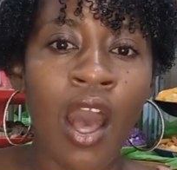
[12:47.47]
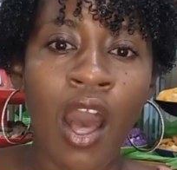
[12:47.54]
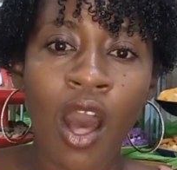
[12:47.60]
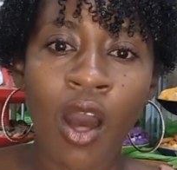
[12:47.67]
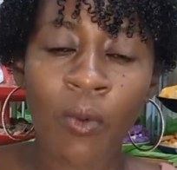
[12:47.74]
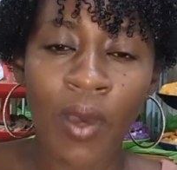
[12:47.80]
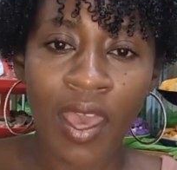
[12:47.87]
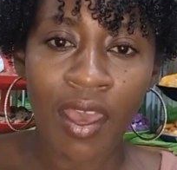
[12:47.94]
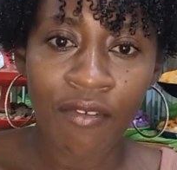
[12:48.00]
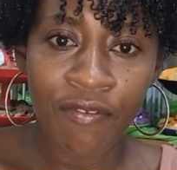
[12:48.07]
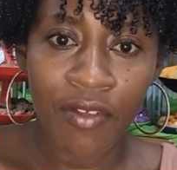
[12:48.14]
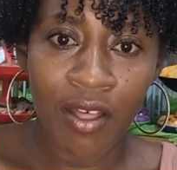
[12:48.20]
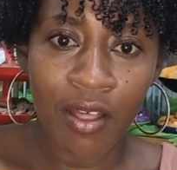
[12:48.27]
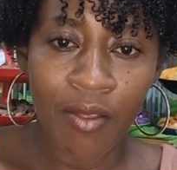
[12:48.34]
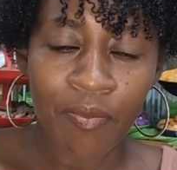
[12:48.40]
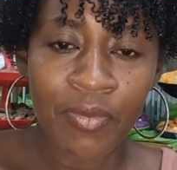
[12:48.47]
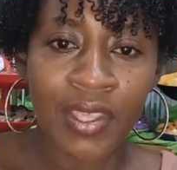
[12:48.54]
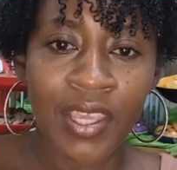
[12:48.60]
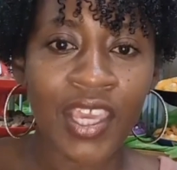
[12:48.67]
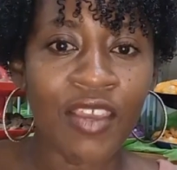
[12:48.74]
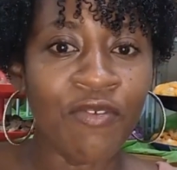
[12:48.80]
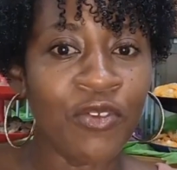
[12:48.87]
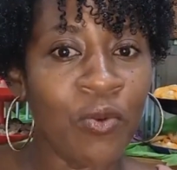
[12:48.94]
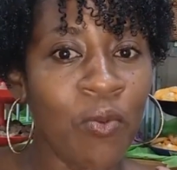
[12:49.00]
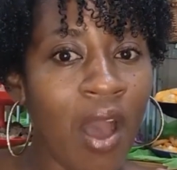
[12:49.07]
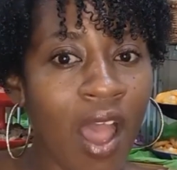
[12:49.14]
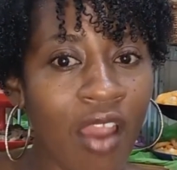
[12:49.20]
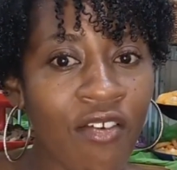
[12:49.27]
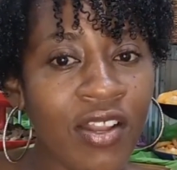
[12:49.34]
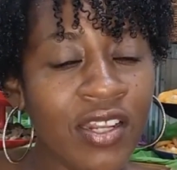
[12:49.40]
However, if you
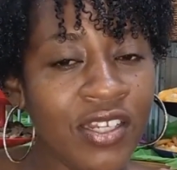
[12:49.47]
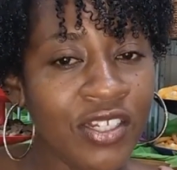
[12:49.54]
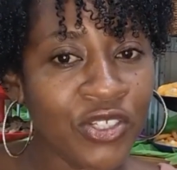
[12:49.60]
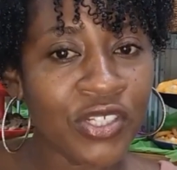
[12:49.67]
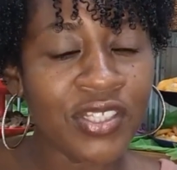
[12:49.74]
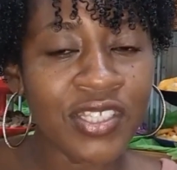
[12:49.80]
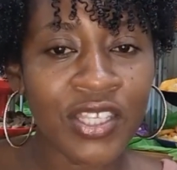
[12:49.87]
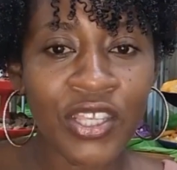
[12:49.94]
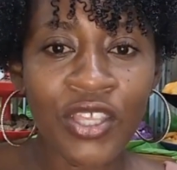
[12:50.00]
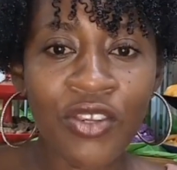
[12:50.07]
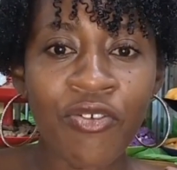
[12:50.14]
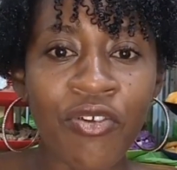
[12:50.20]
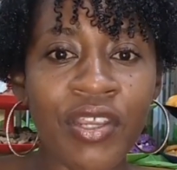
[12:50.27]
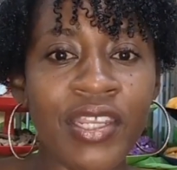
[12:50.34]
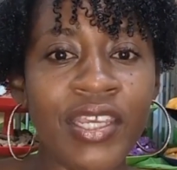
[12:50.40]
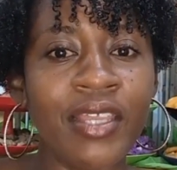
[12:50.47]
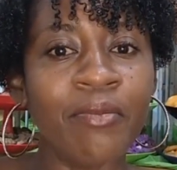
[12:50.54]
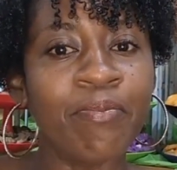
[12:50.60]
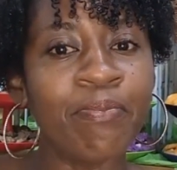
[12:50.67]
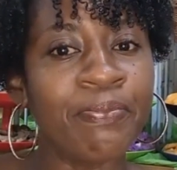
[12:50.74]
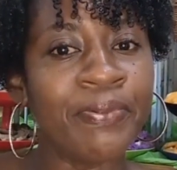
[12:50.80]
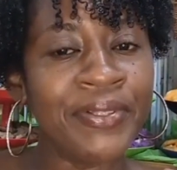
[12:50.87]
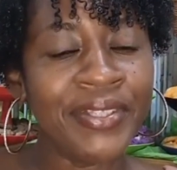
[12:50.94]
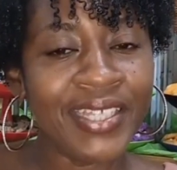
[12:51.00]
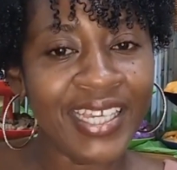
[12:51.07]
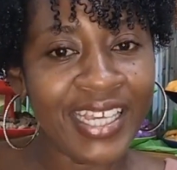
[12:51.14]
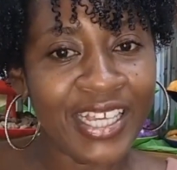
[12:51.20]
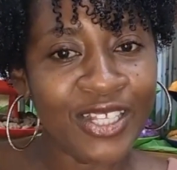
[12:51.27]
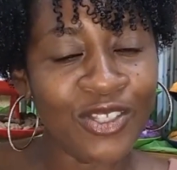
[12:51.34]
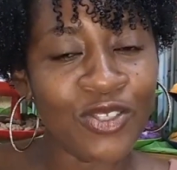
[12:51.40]
are allergic to the ingredient,
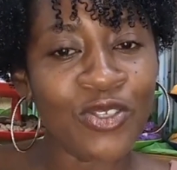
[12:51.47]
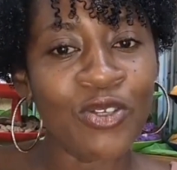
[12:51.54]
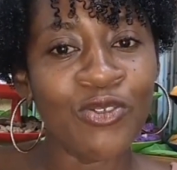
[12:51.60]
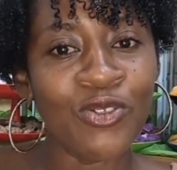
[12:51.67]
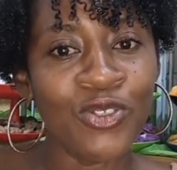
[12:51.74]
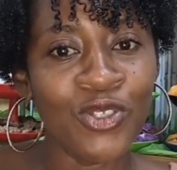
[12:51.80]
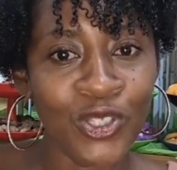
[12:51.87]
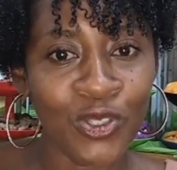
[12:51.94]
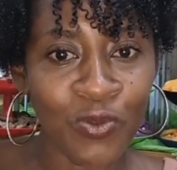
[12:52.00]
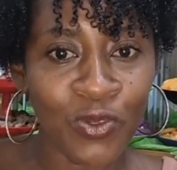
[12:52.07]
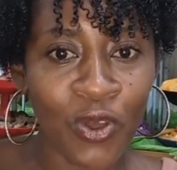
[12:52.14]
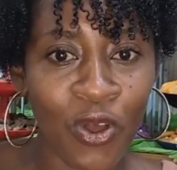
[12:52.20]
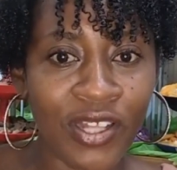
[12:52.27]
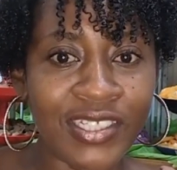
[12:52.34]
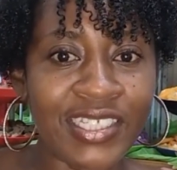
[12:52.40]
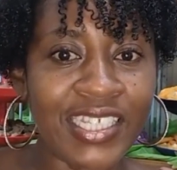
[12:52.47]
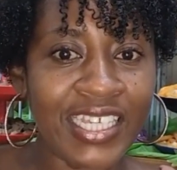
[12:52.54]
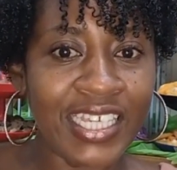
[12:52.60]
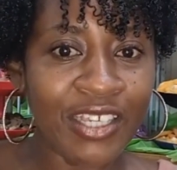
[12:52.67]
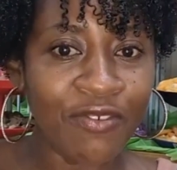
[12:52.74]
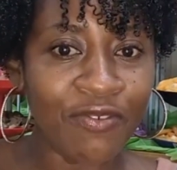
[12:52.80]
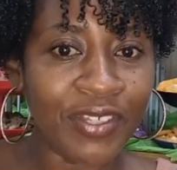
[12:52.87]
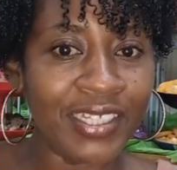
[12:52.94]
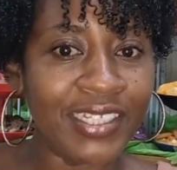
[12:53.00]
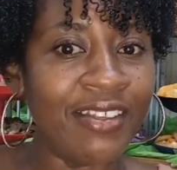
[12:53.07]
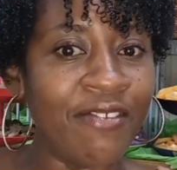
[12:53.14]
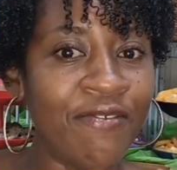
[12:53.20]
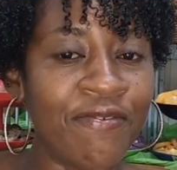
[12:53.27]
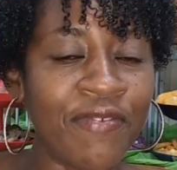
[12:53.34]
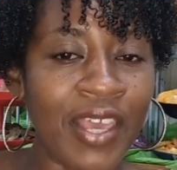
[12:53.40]
please do not even
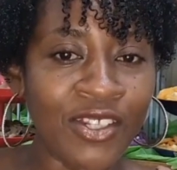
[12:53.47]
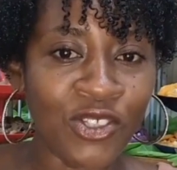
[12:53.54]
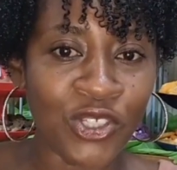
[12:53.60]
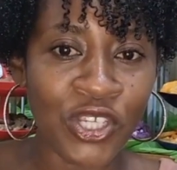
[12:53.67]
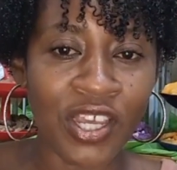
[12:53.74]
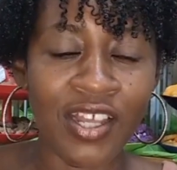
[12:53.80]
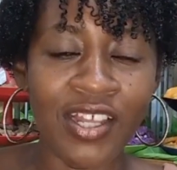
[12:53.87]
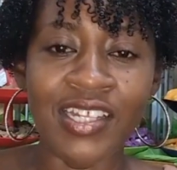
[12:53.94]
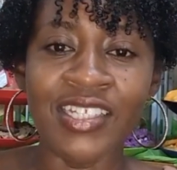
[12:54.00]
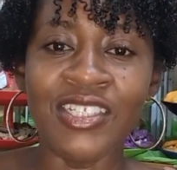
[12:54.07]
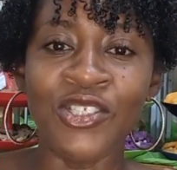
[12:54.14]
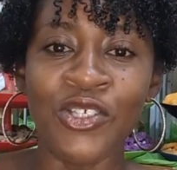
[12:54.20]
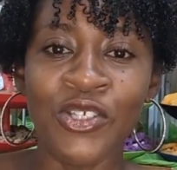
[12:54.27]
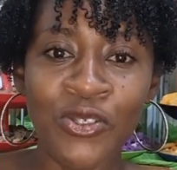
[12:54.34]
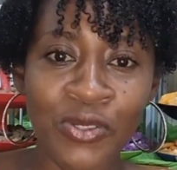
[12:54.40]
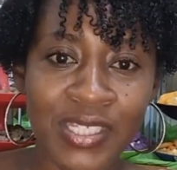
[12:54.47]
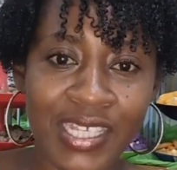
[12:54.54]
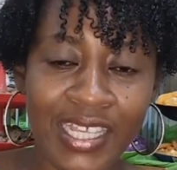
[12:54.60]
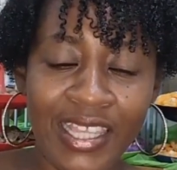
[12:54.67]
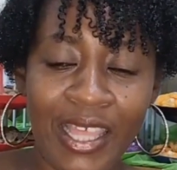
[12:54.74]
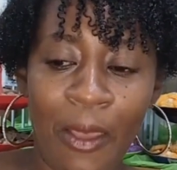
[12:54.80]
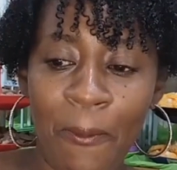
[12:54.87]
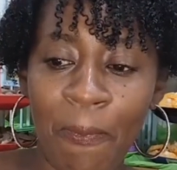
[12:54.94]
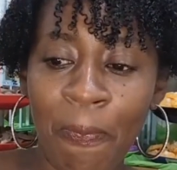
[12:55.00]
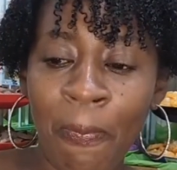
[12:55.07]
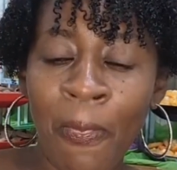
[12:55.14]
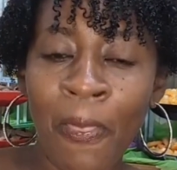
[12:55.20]
venture to using them.